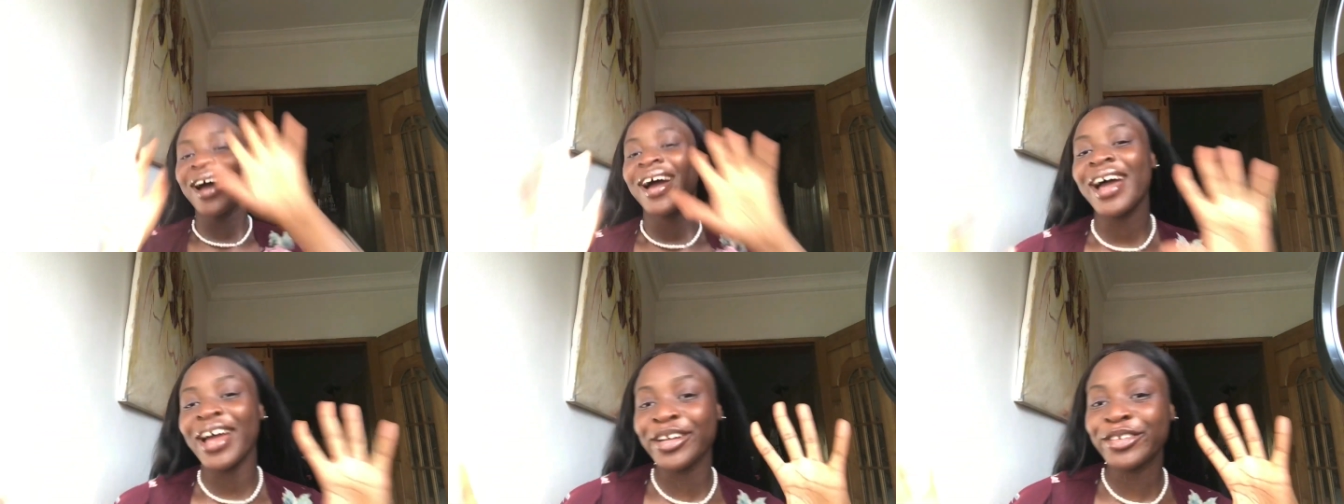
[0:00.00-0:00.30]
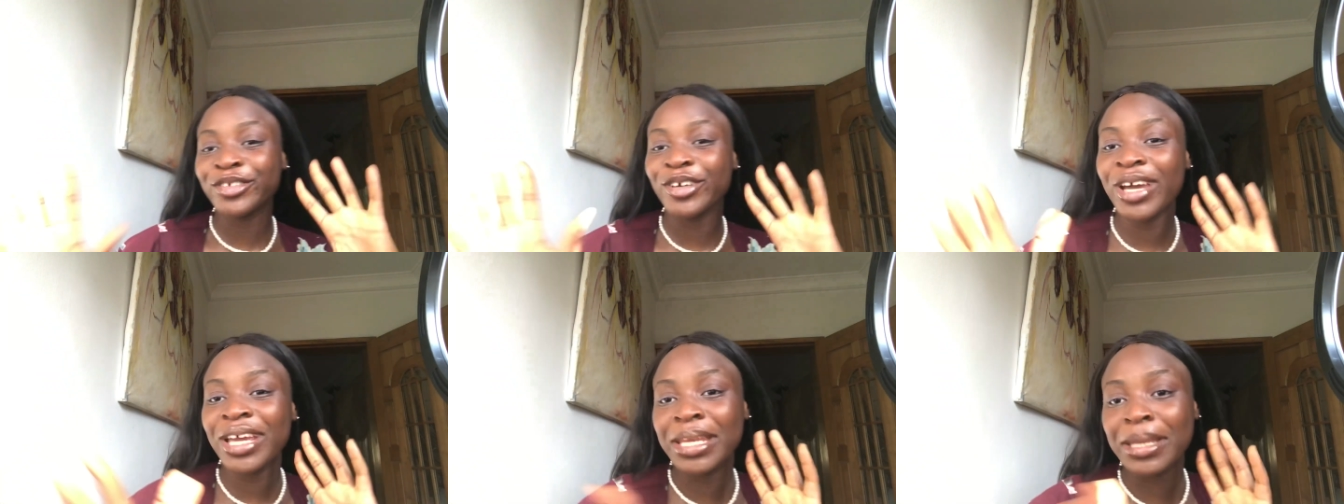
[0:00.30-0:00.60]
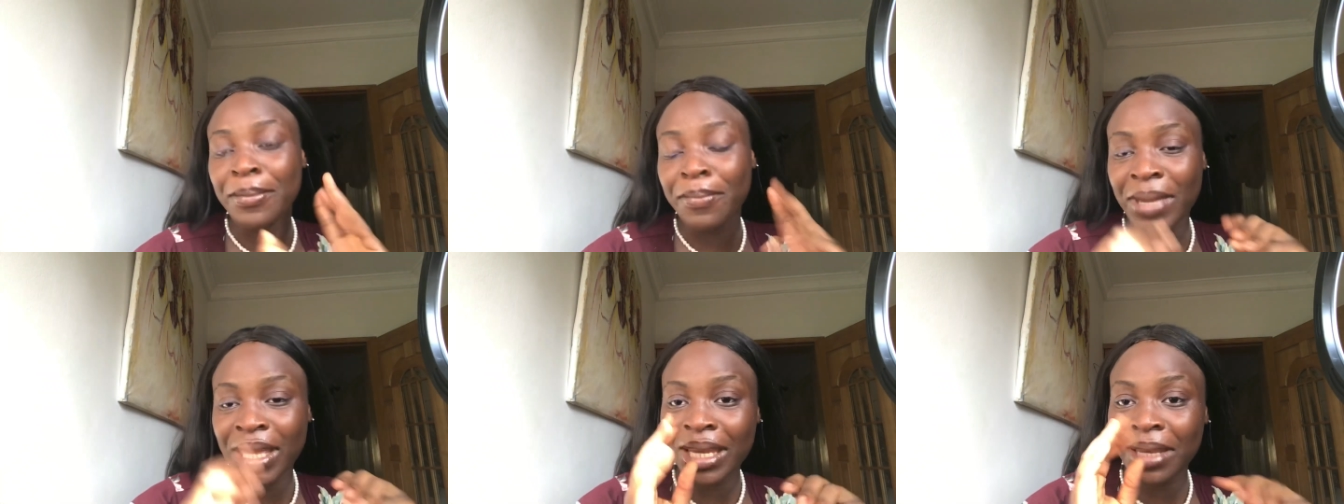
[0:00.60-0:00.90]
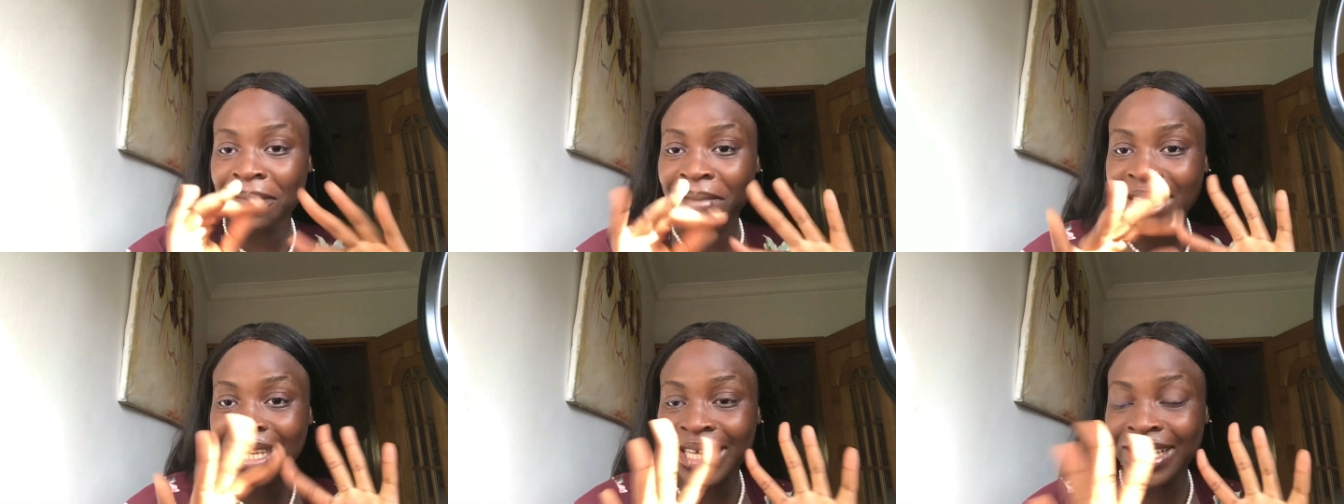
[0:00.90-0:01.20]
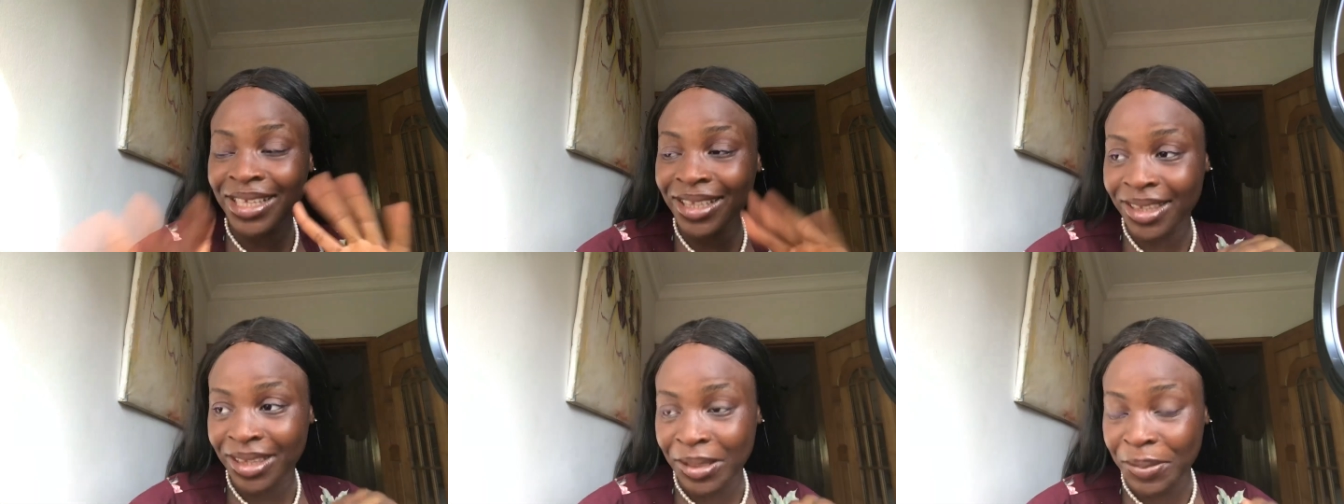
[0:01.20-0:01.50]
Enjoy the mini
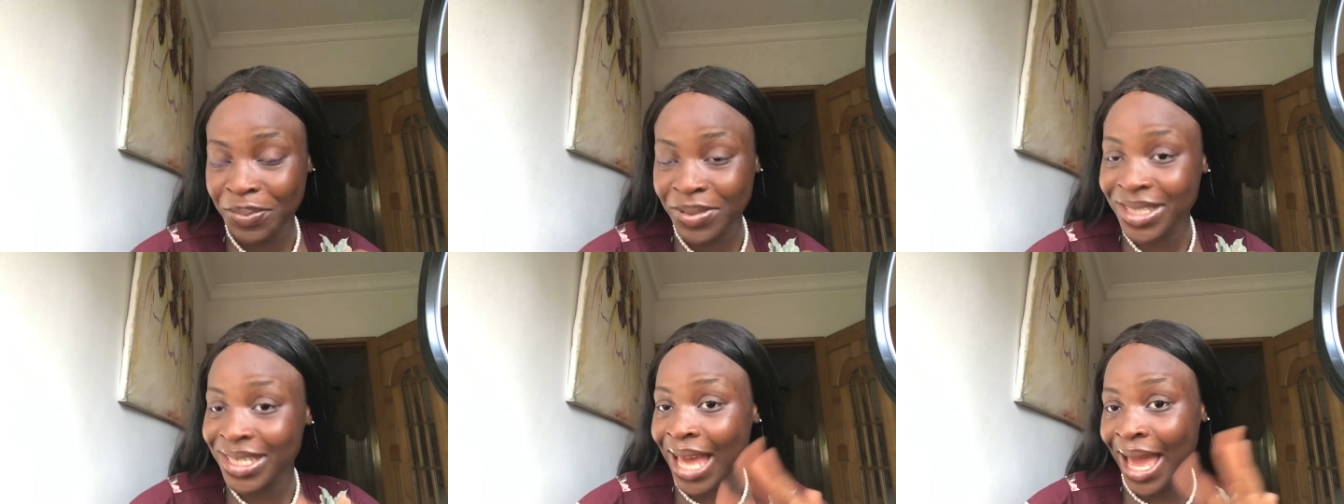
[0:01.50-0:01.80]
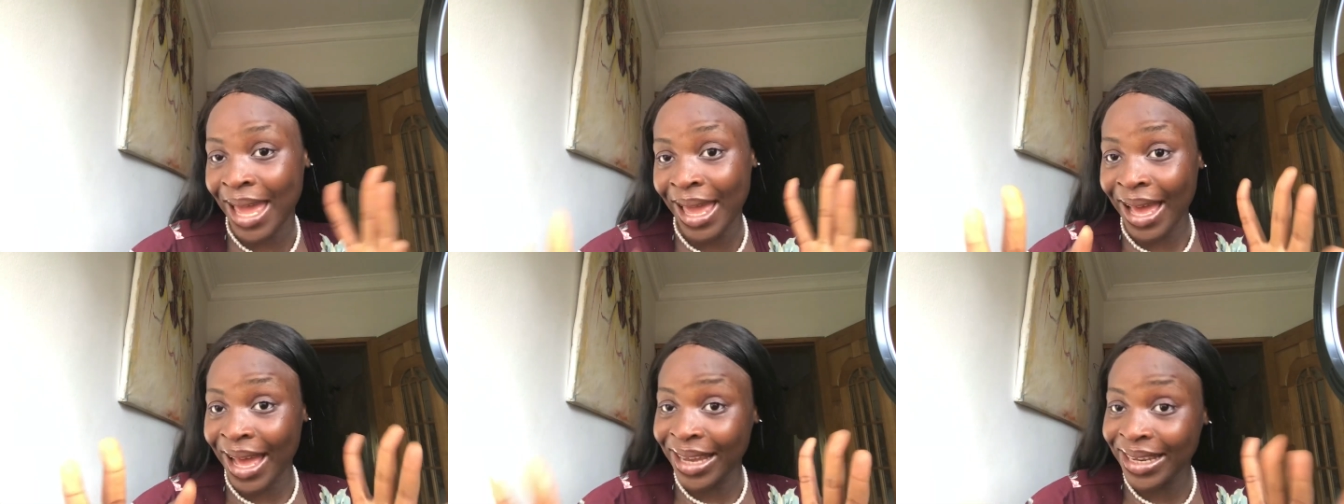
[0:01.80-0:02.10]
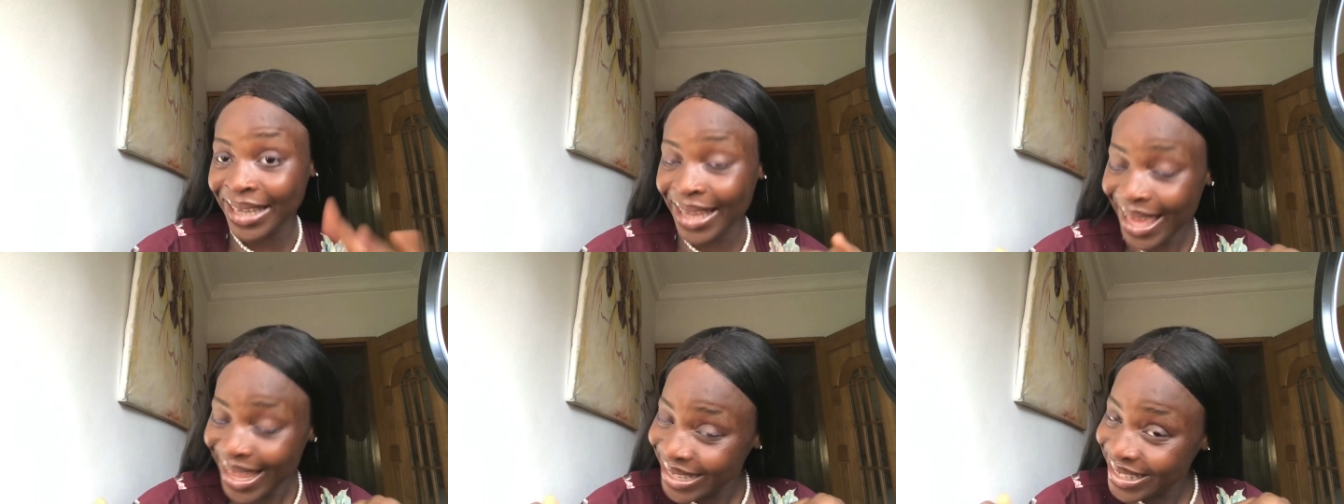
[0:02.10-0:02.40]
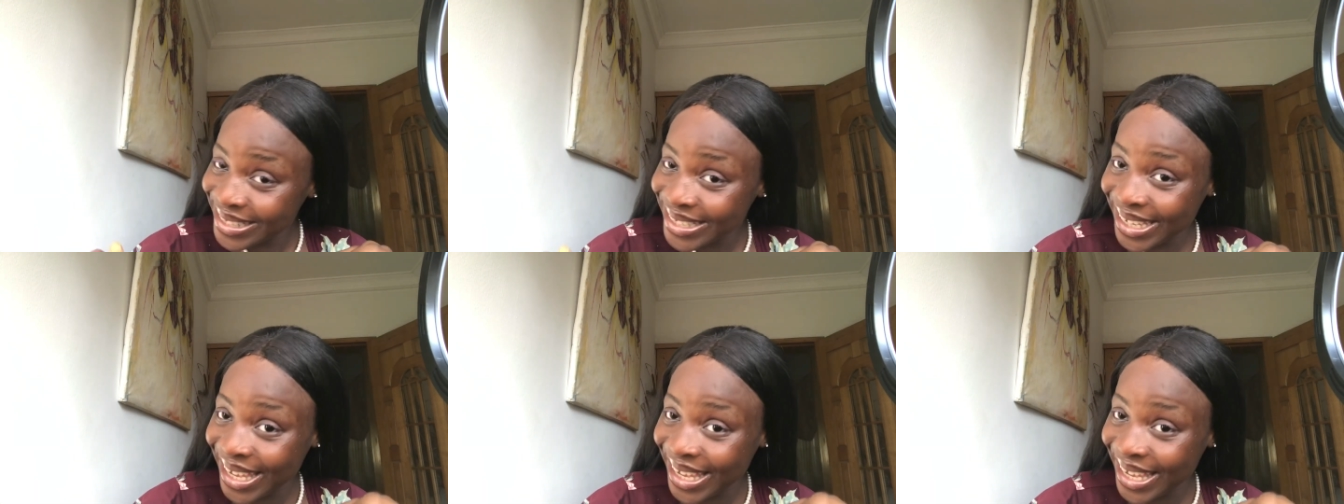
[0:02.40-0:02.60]
clips I added.